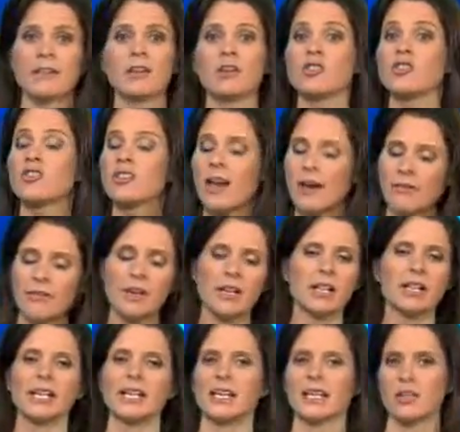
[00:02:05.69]
There's
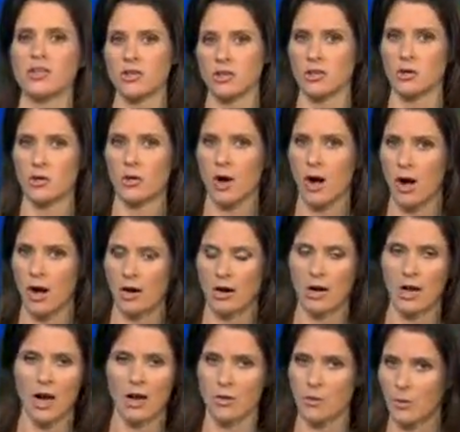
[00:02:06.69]
definitely an issue
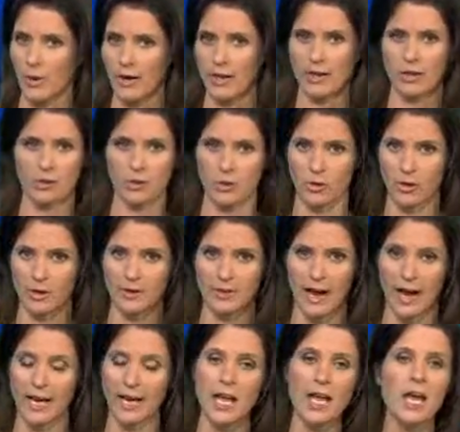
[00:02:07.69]
on the regulatory
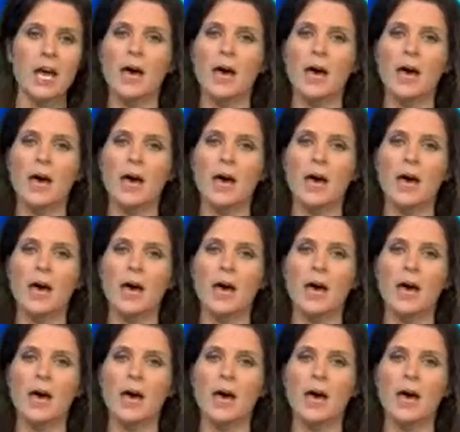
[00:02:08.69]
side.